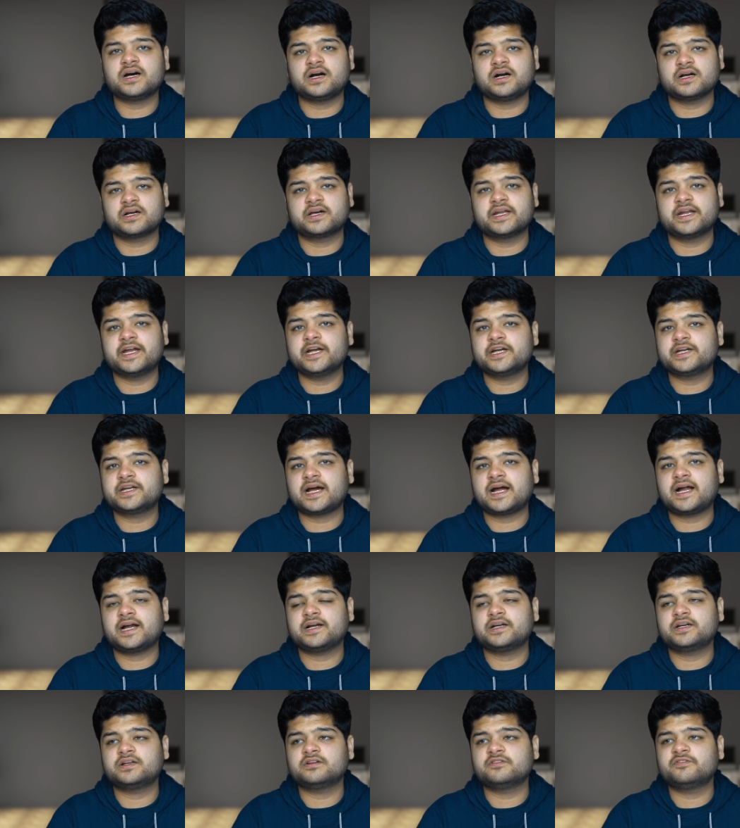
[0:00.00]
a great
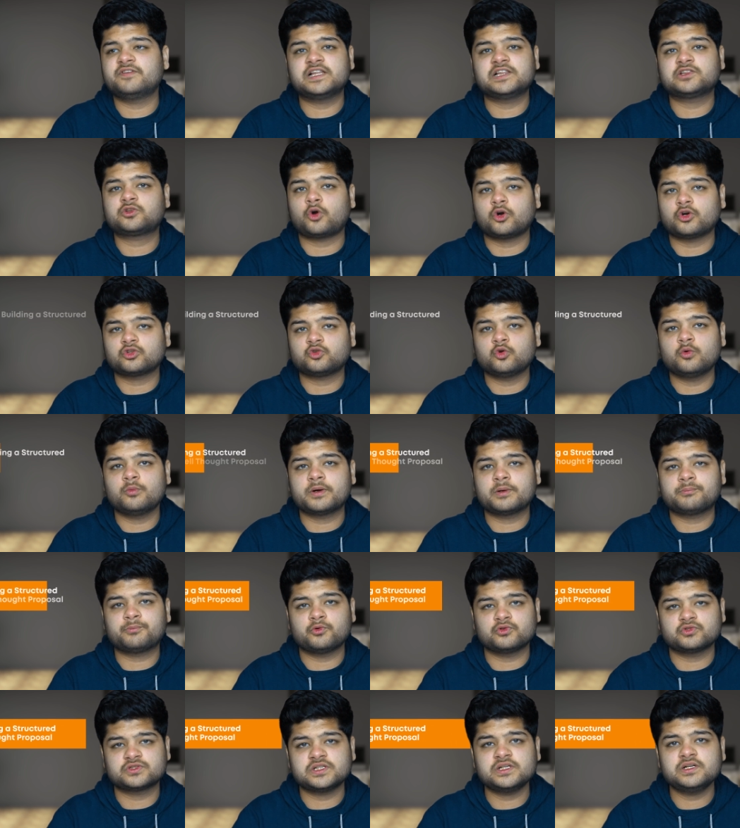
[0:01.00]
and well thought through
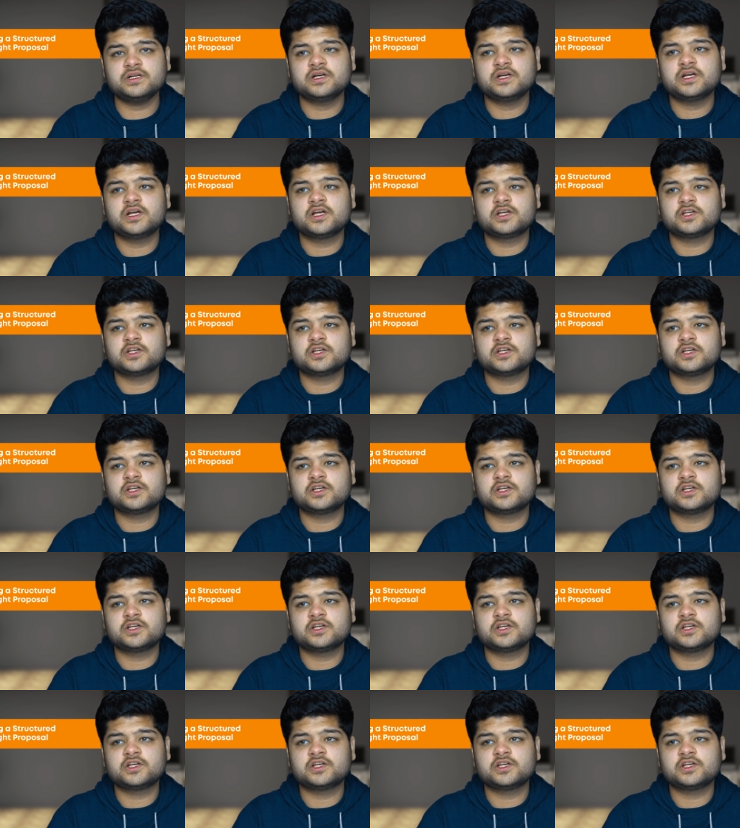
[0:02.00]
proposal.